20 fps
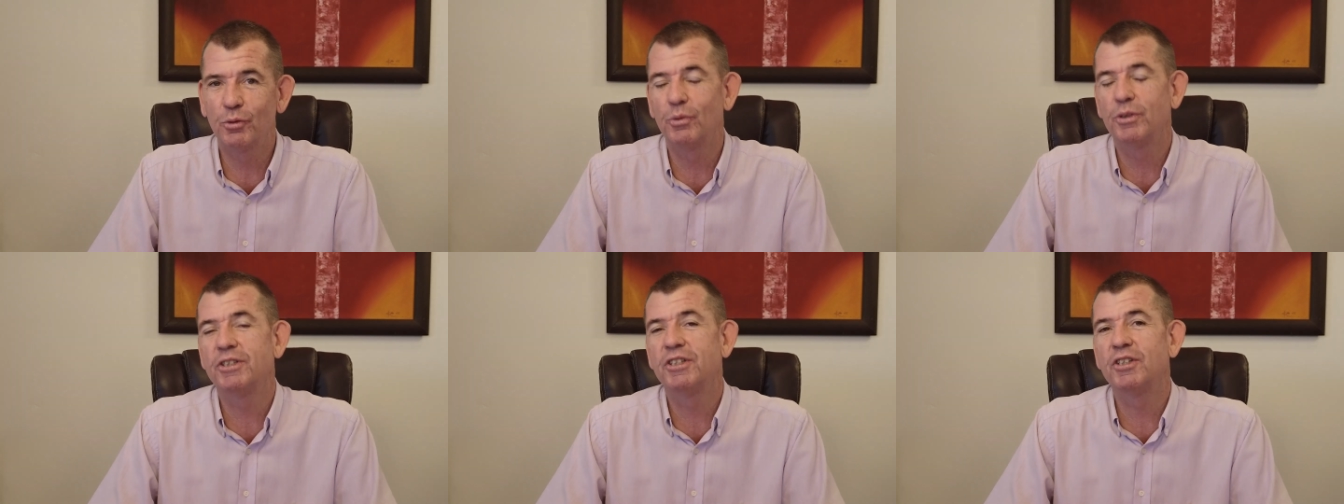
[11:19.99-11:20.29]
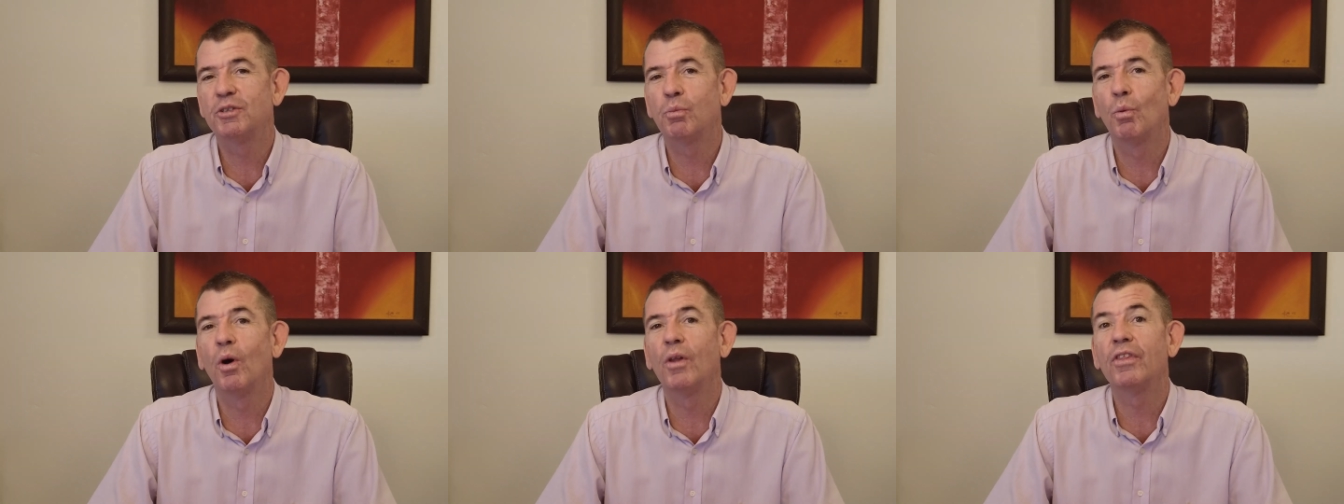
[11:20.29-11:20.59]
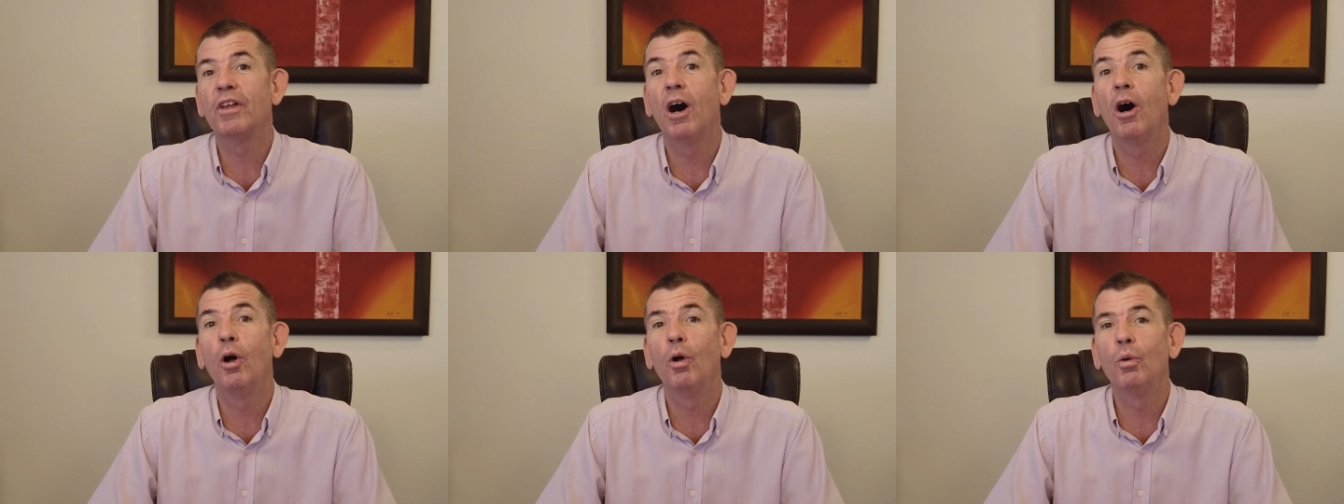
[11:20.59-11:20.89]
which is what
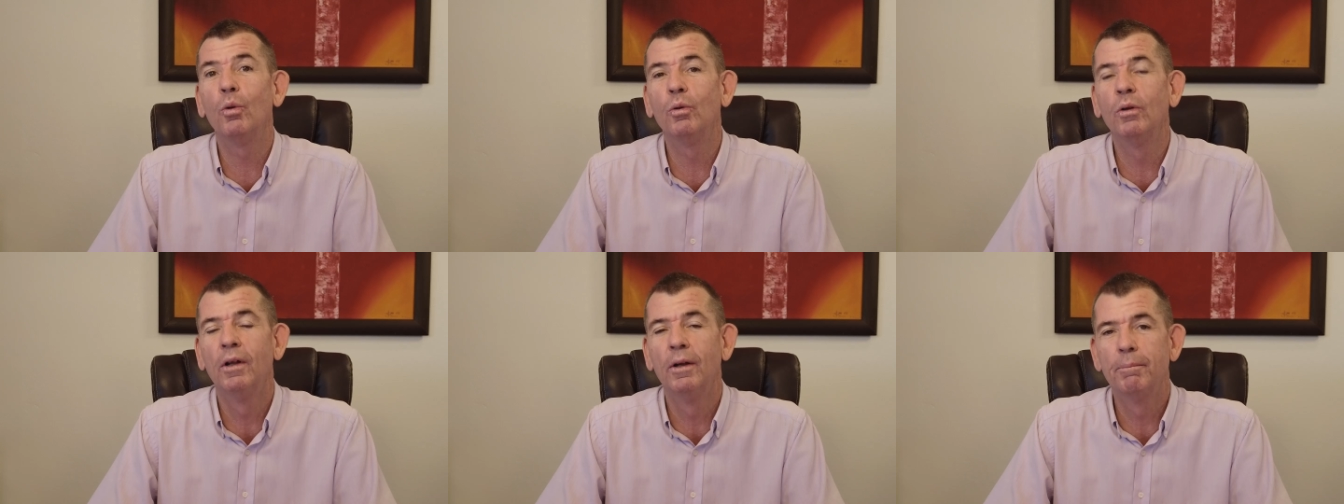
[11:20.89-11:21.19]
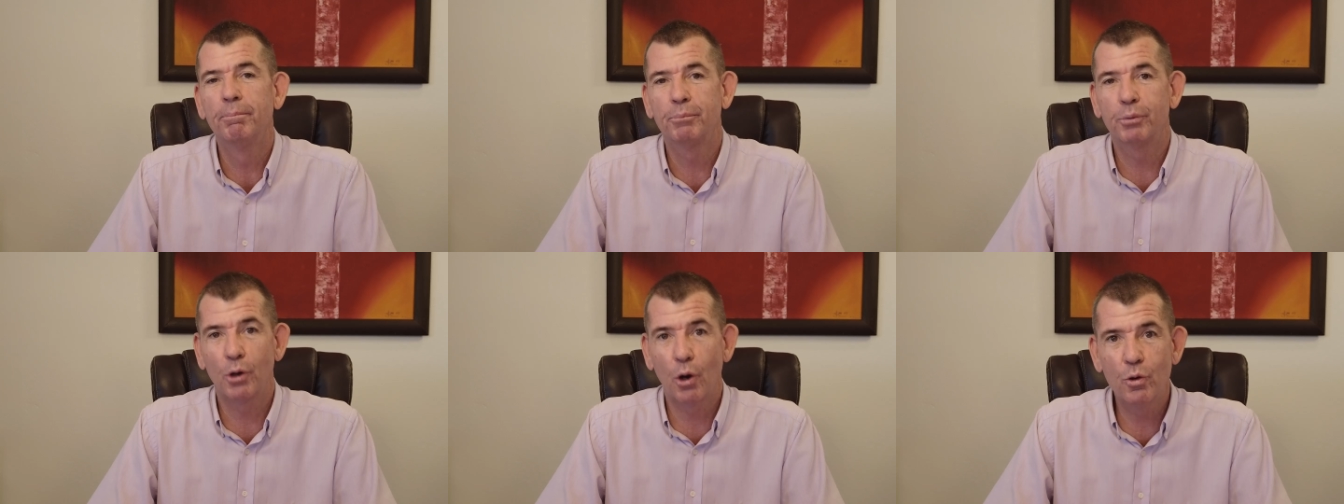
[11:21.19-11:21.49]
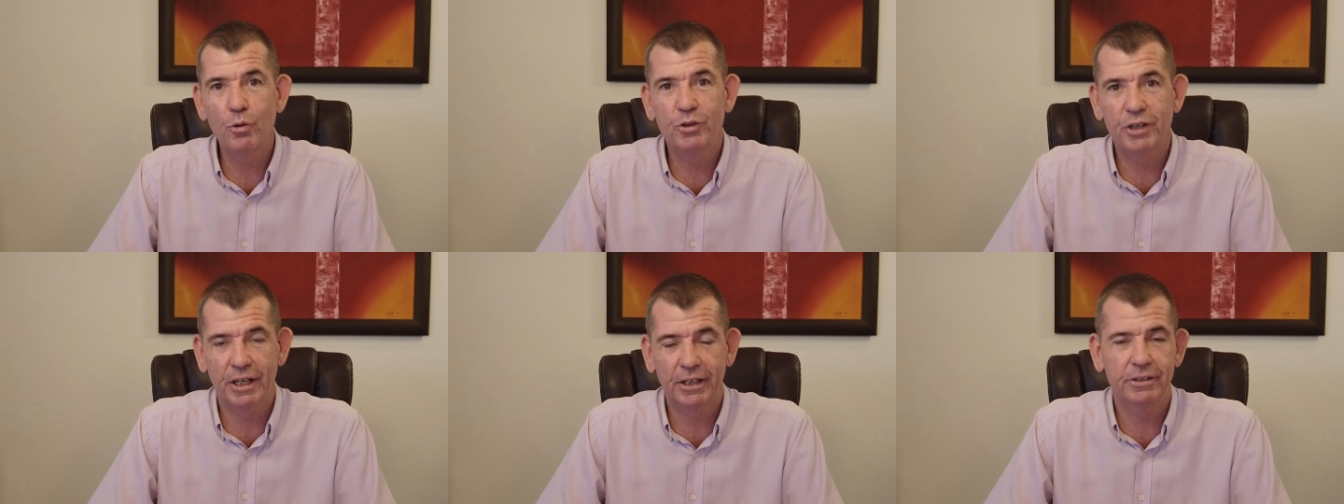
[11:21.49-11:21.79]
the whole
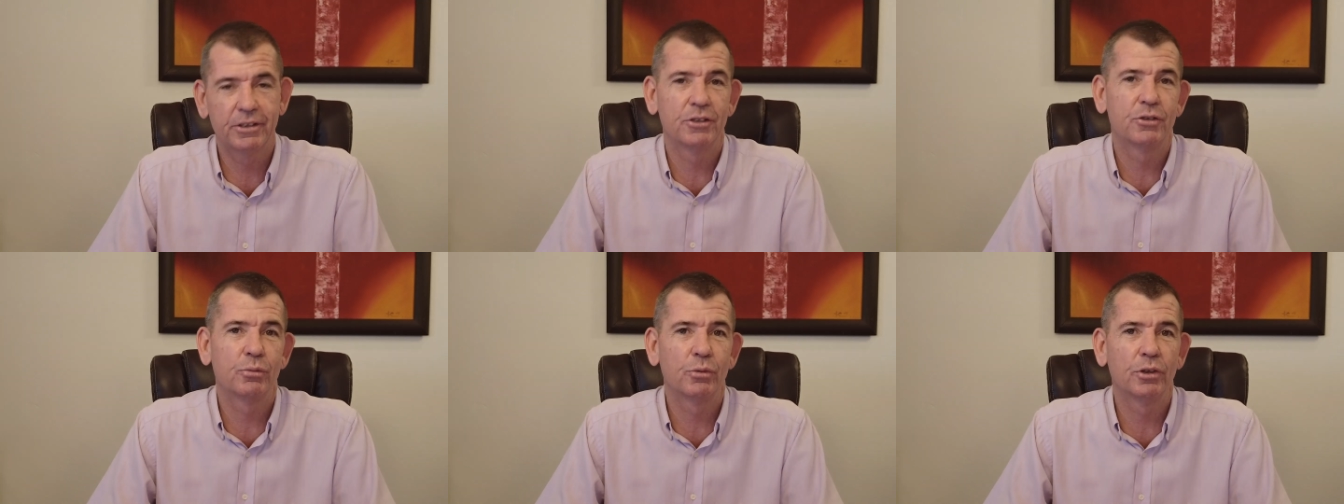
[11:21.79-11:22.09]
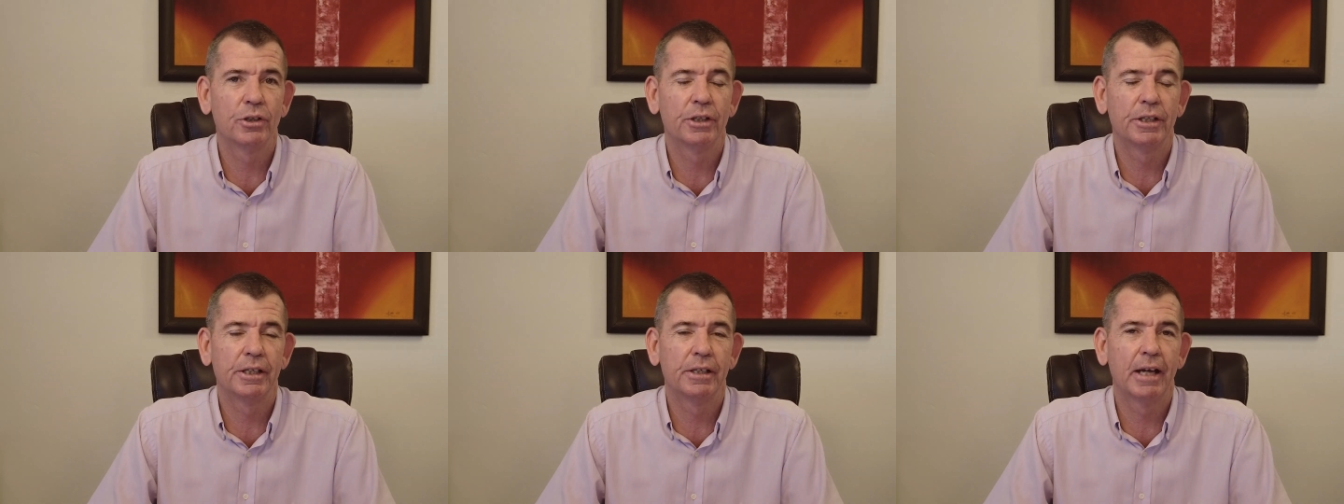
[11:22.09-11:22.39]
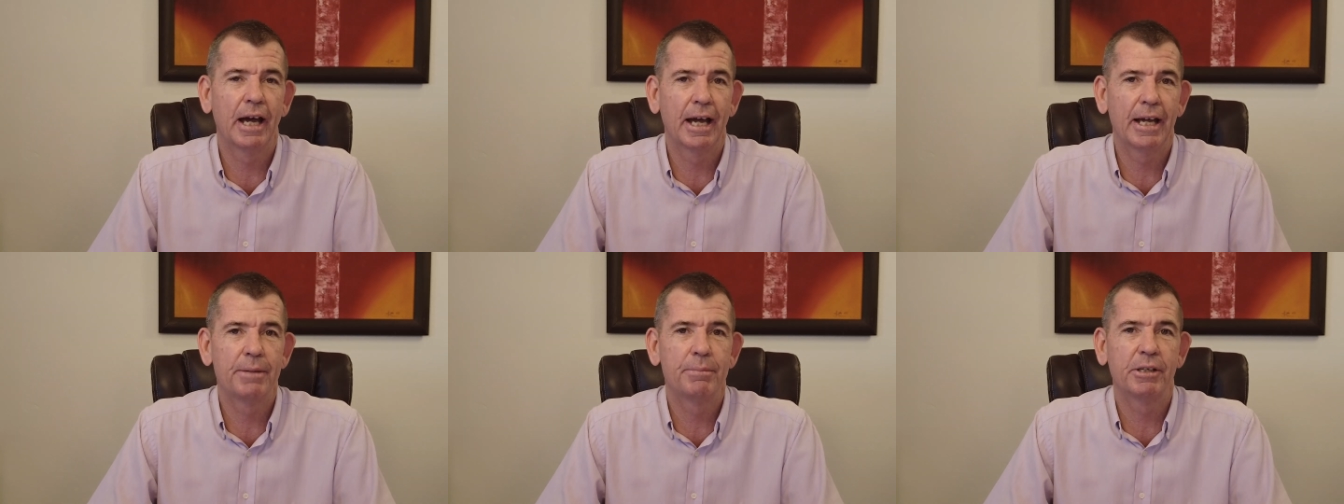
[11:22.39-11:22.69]
project is really
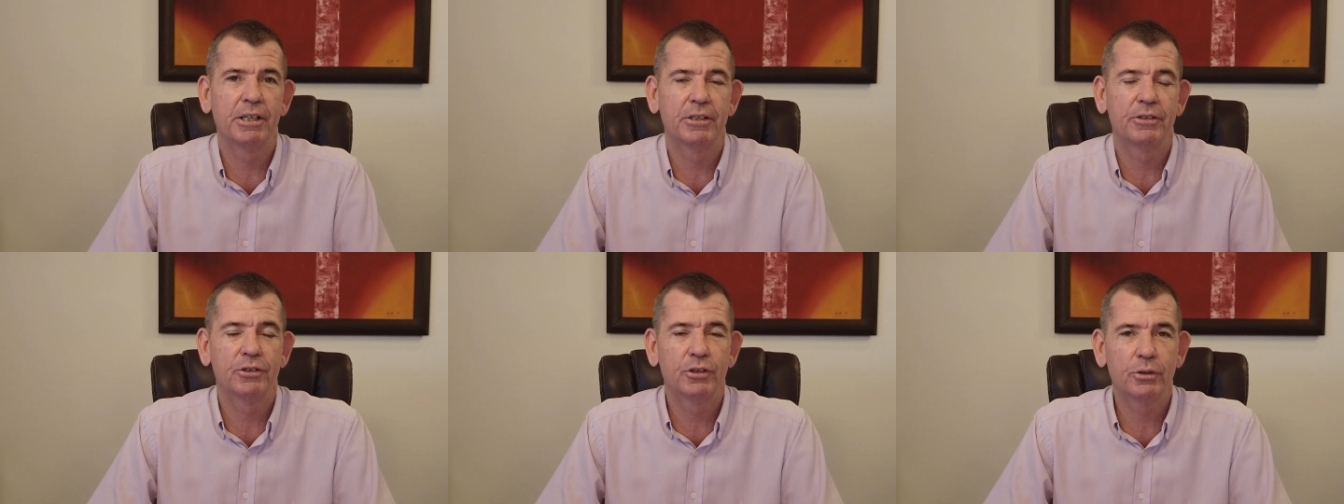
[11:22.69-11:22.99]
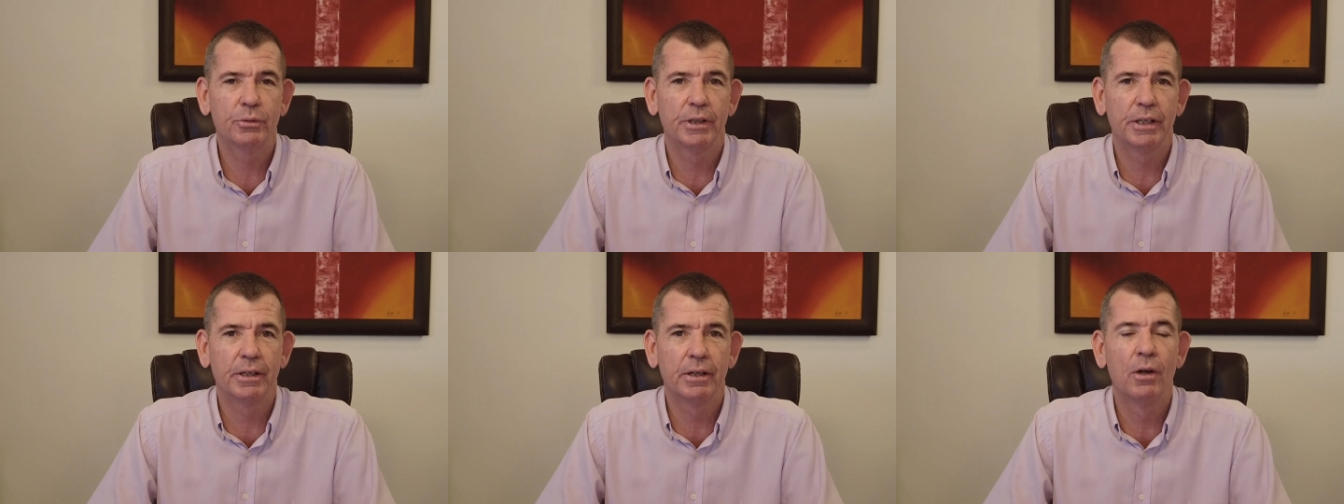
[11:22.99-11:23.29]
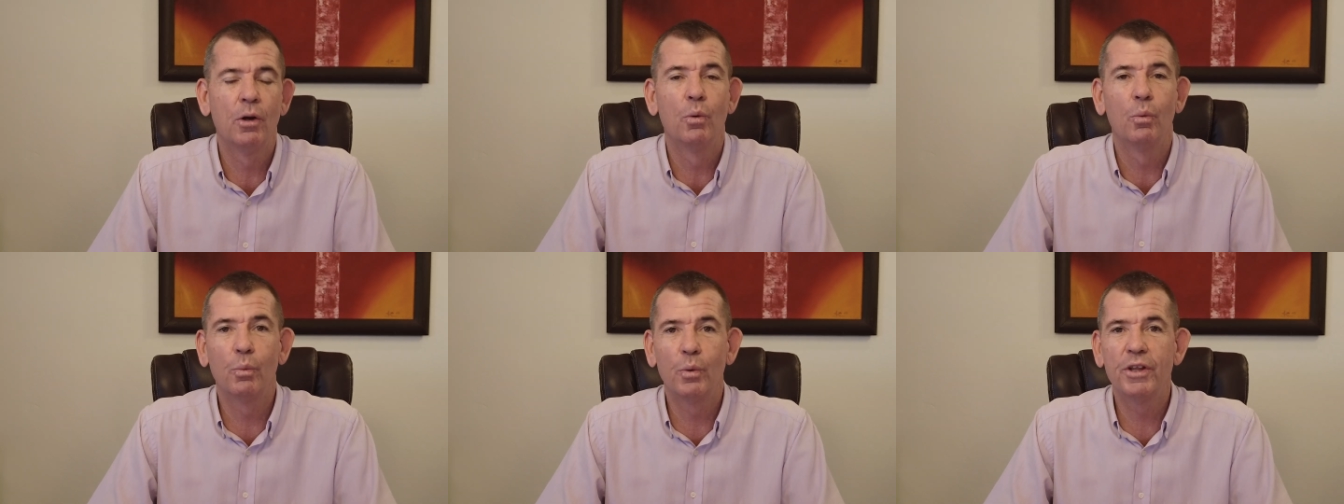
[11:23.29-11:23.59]
aiming at doing
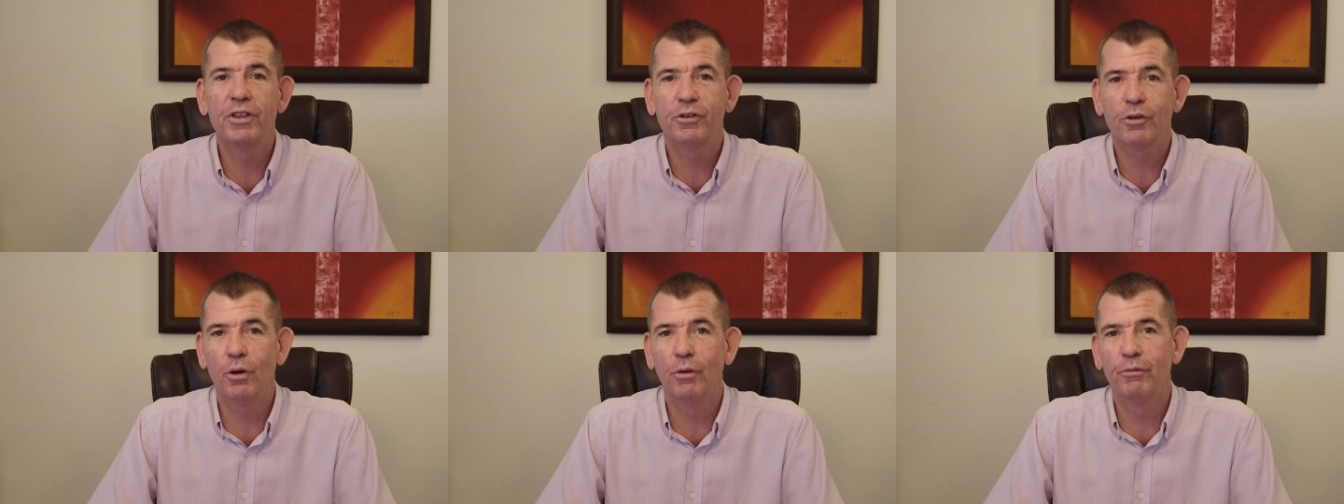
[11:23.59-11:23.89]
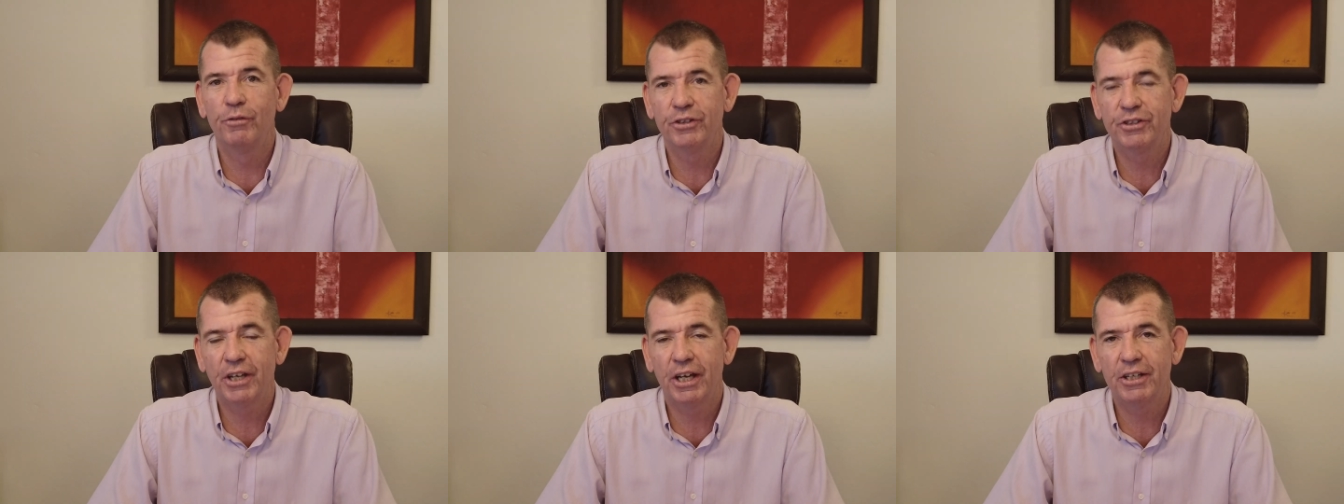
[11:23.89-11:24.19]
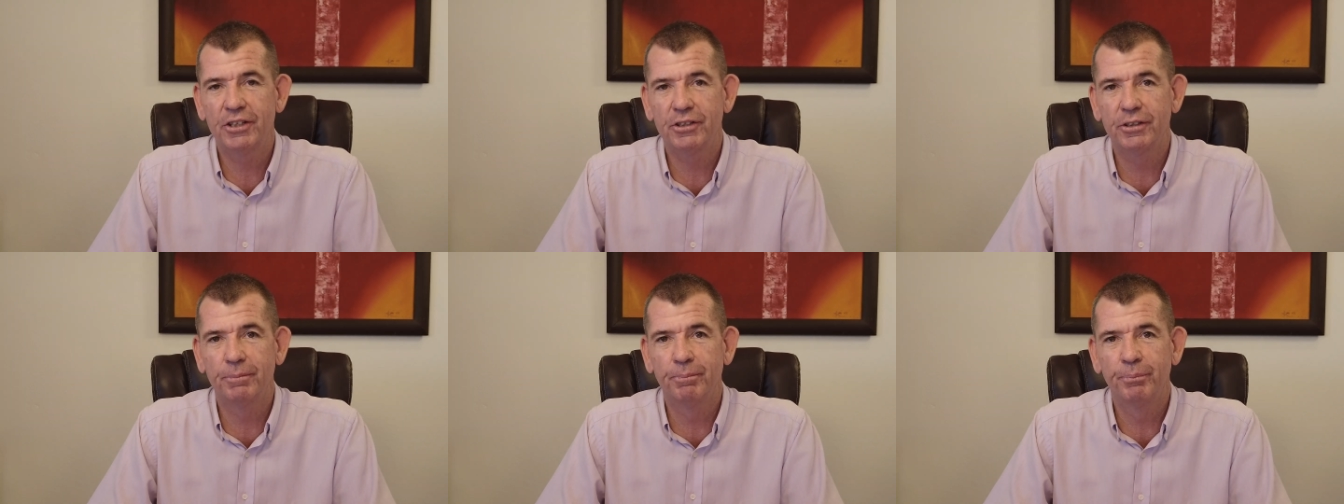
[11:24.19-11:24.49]
with
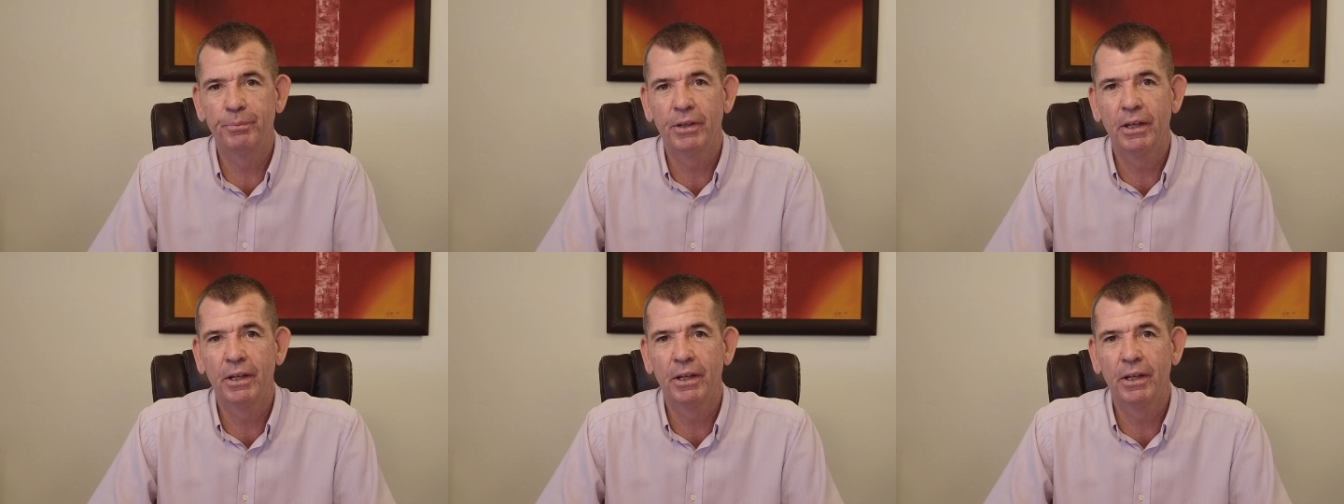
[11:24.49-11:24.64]
conversation.